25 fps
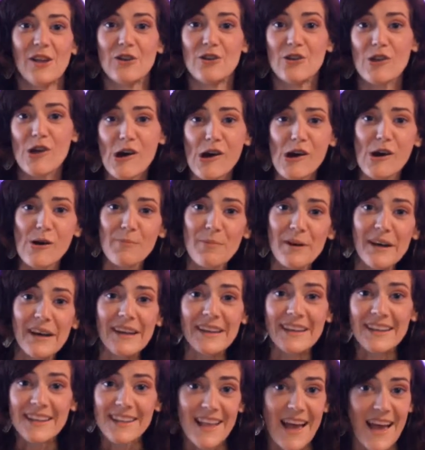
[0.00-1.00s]

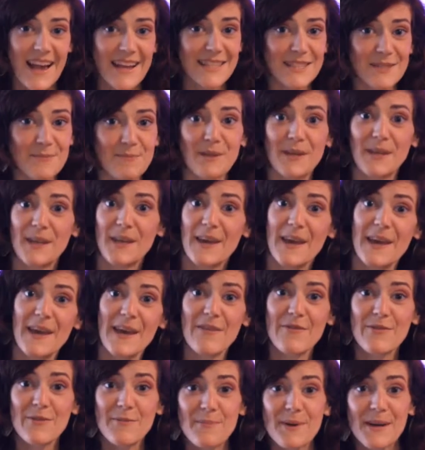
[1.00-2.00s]
Nobody likes me,
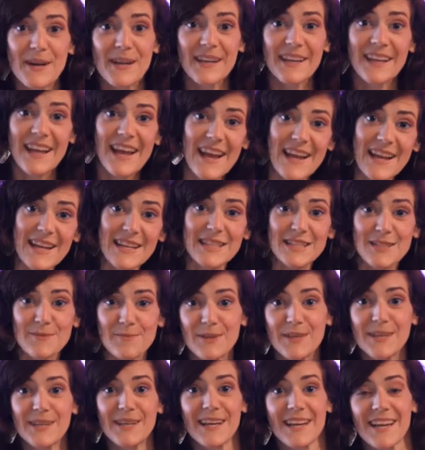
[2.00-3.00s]
everybody hates
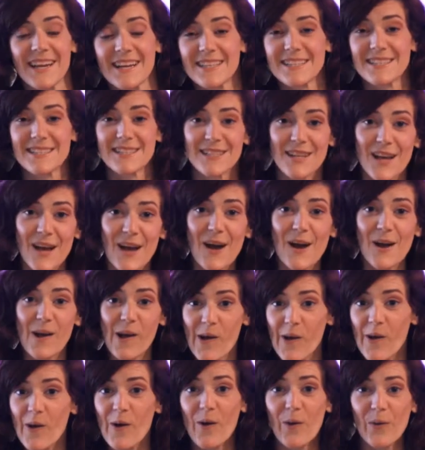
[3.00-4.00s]
me. I guess I'll
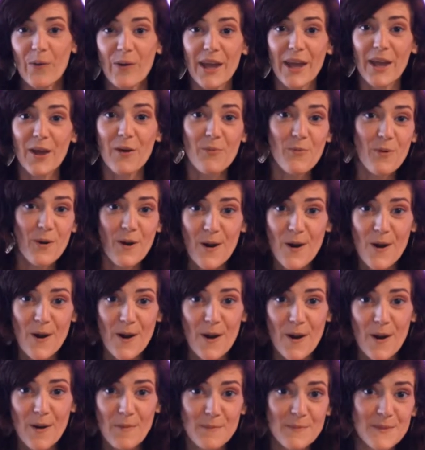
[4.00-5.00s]
go eat
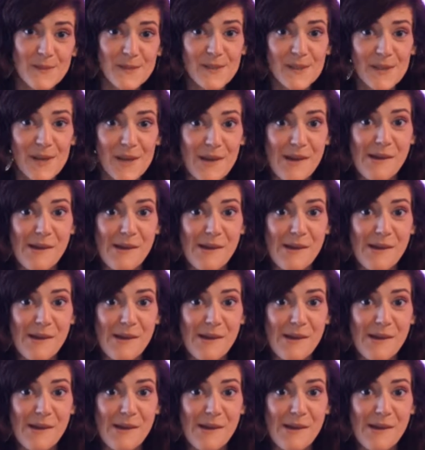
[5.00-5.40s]
worms.